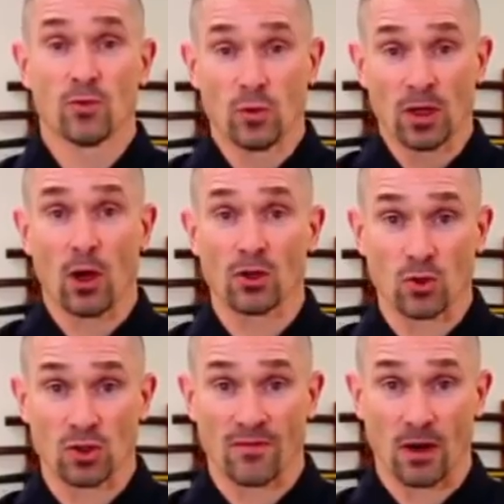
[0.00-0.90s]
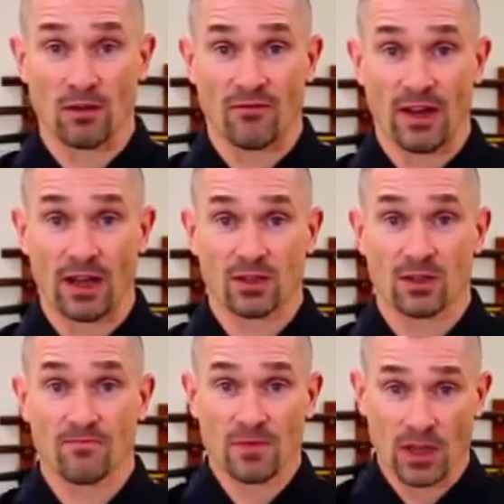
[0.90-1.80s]
you get all sorts of
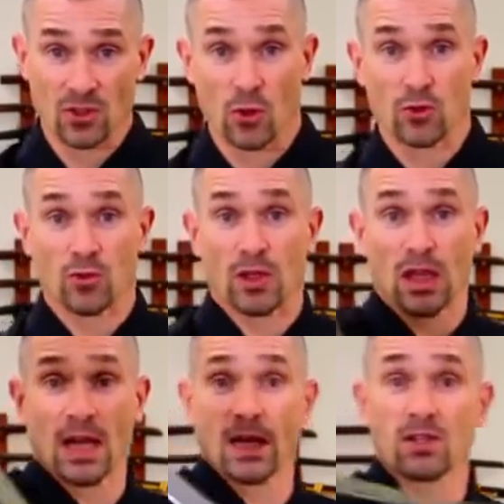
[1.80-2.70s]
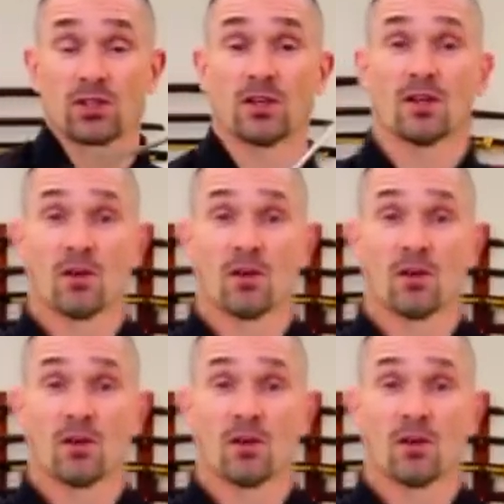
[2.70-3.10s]
artifacts. I showed you the legs.